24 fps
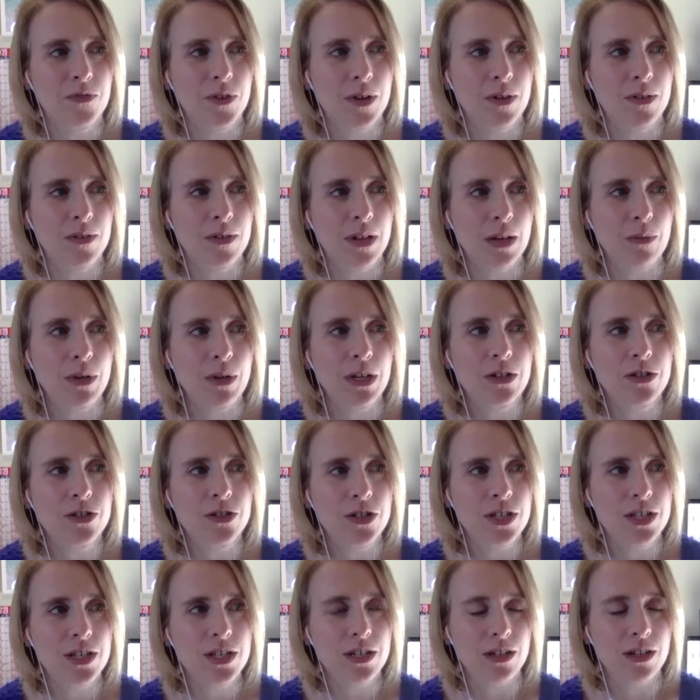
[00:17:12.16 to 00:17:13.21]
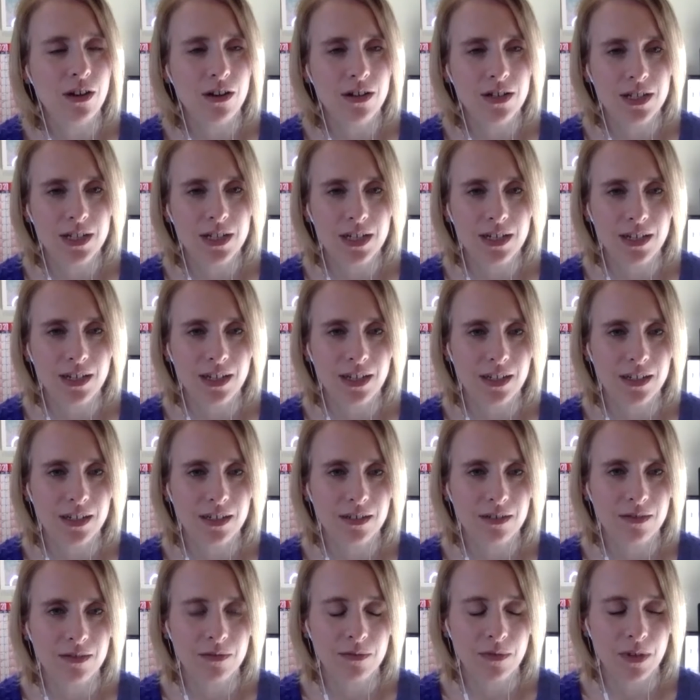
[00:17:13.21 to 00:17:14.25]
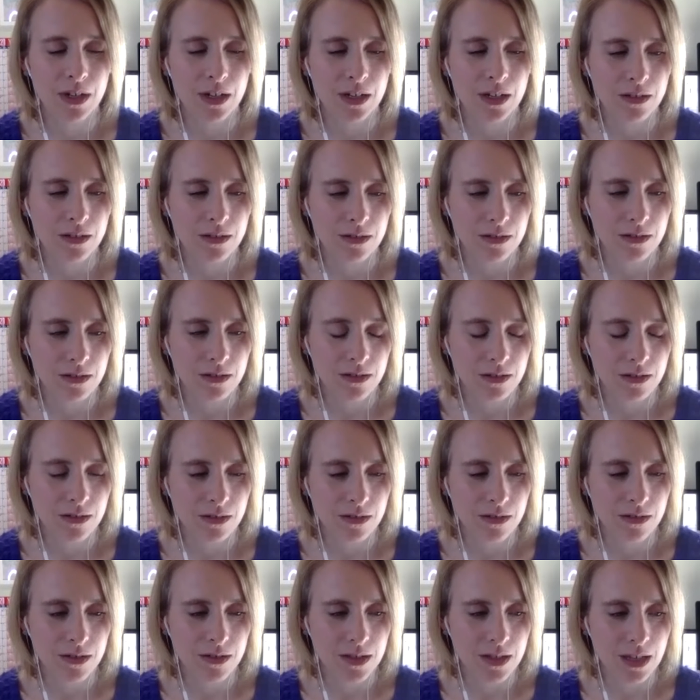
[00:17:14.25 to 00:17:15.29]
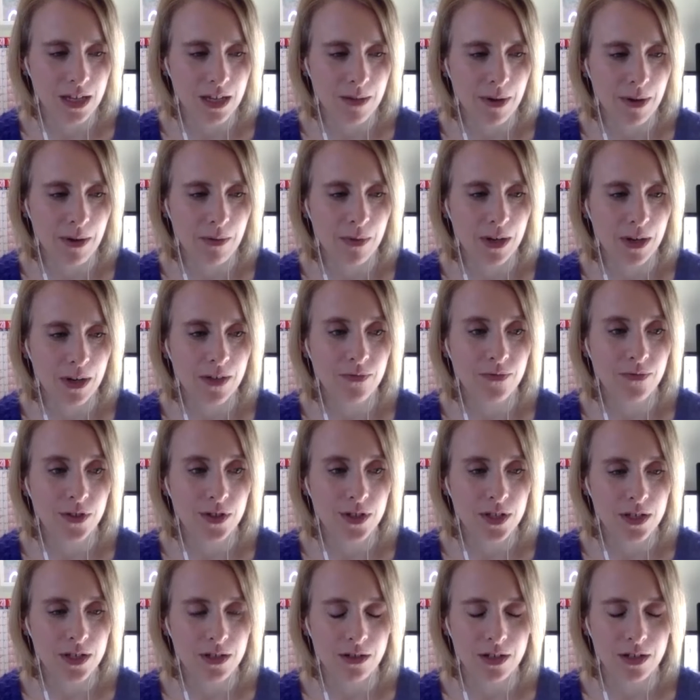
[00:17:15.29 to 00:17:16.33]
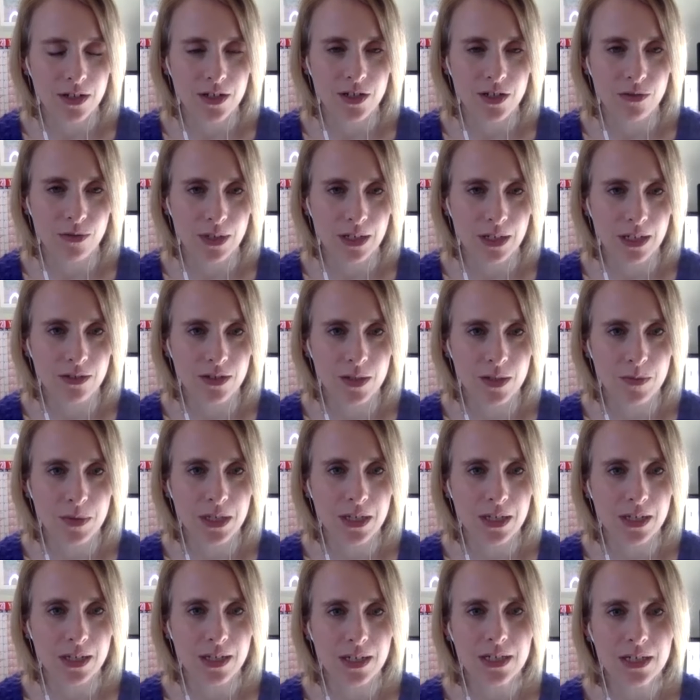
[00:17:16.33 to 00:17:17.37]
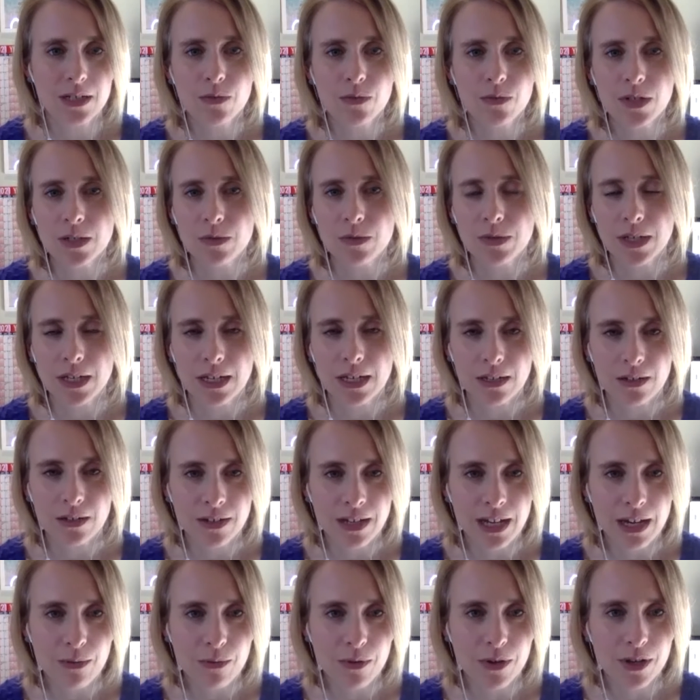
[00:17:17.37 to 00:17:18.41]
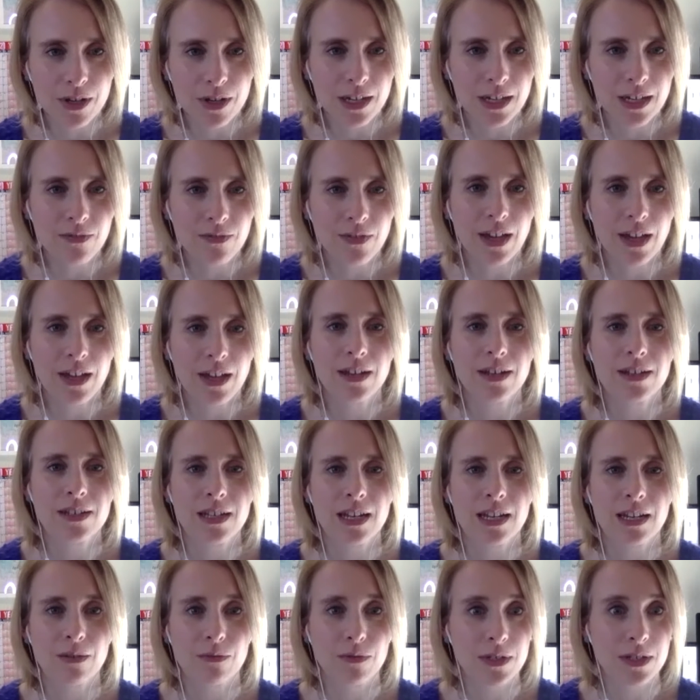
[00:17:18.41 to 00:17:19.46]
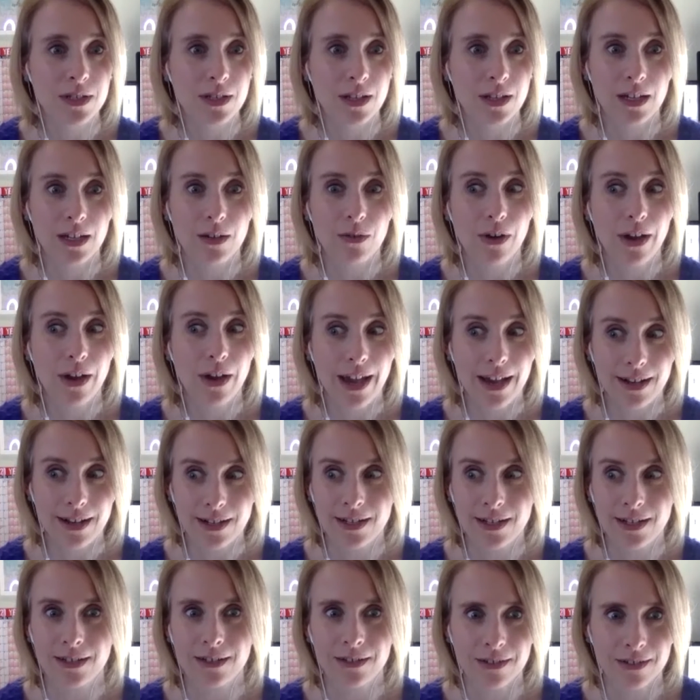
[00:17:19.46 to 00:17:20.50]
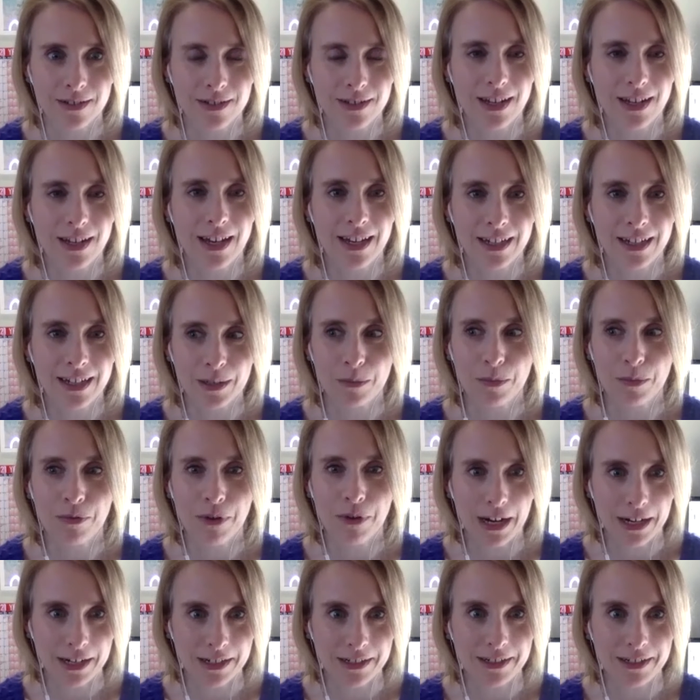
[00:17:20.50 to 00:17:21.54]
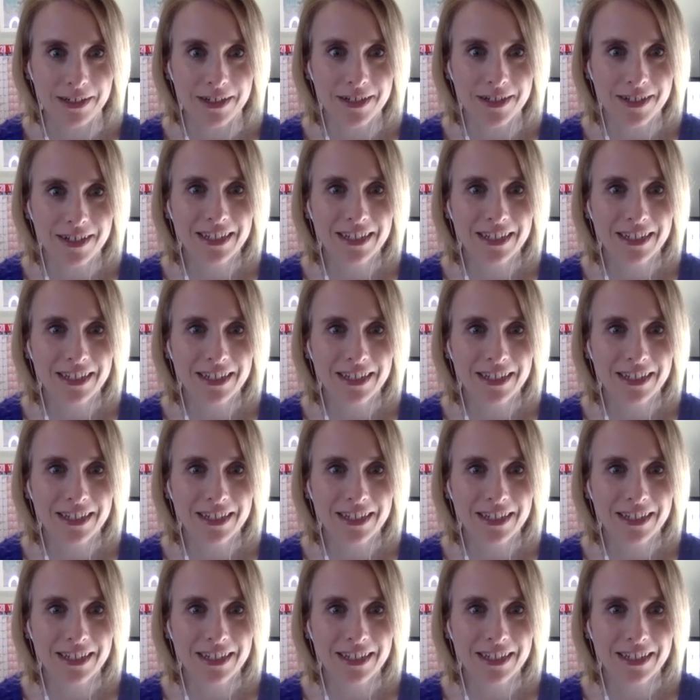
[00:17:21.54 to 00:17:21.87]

like when you're just starting, like when I think about when I first started doing little speaking gigs, it was a little networking events, and it was like, excellent, I can practice.